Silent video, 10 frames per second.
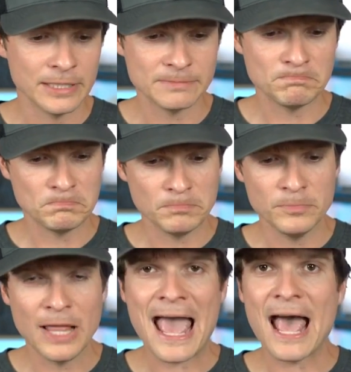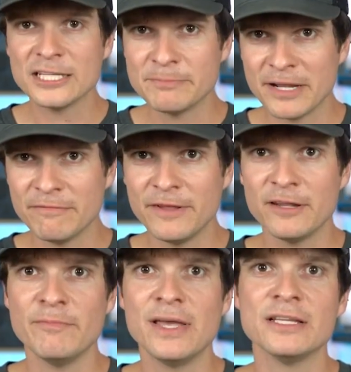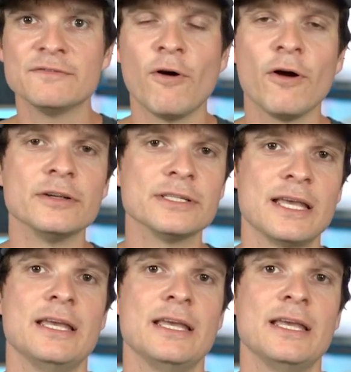this has benefited me as far as